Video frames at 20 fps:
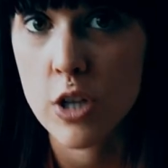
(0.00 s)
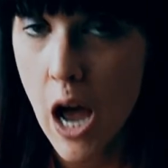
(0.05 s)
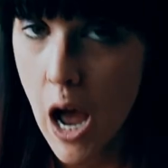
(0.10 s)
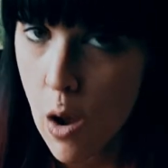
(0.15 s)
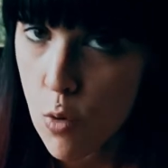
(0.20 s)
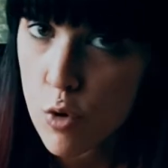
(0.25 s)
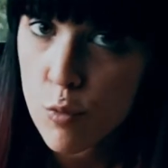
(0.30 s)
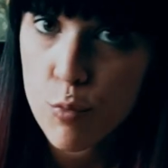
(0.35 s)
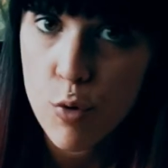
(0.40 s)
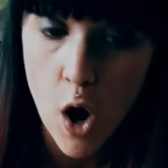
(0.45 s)
I
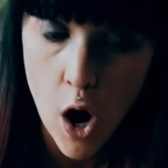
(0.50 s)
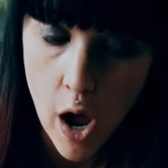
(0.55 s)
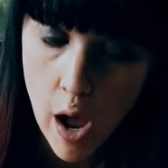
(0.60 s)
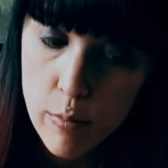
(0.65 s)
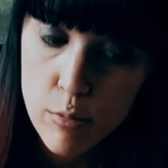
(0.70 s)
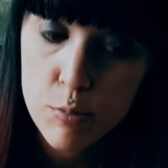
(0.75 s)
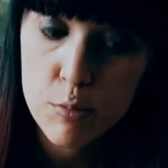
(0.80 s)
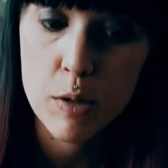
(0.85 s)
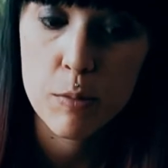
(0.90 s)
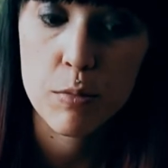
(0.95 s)
will
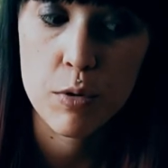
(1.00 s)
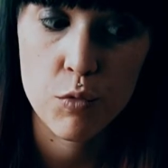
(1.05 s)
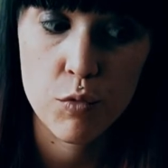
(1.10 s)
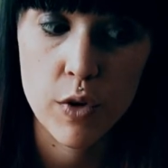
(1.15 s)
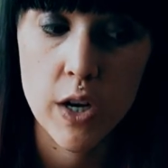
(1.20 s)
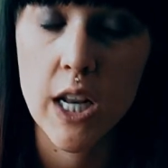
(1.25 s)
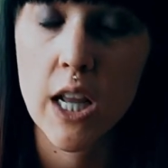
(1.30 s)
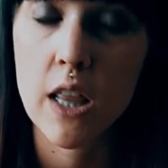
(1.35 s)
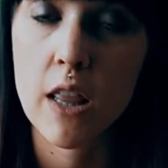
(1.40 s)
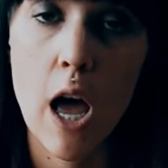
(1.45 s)
probably be
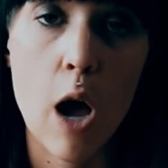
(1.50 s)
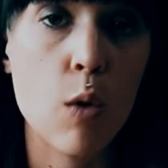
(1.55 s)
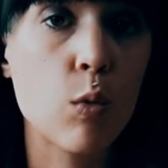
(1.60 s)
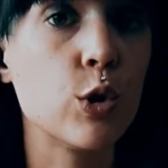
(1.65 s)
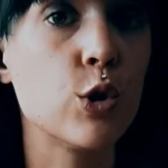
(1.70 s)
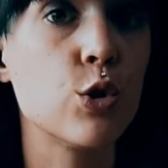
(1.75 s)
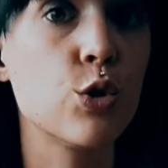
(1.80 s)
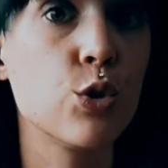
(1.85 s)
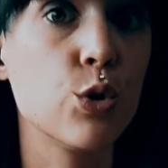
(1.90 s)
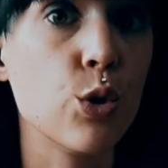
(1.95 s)
reading that one
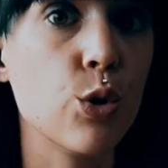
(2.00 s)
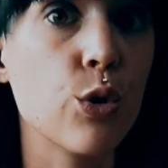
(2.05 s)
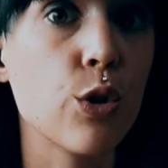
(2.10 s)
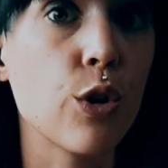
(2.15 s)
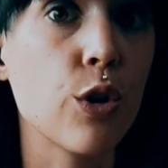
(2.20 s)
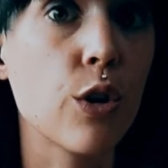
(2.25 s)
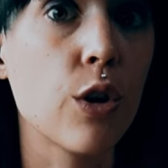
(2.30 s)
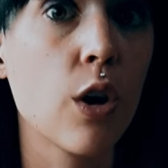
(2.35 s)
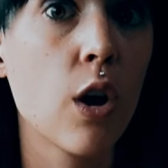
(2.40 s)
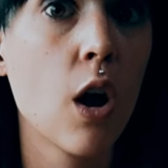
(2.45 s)

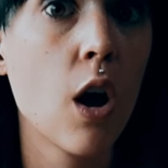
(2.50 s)
sooner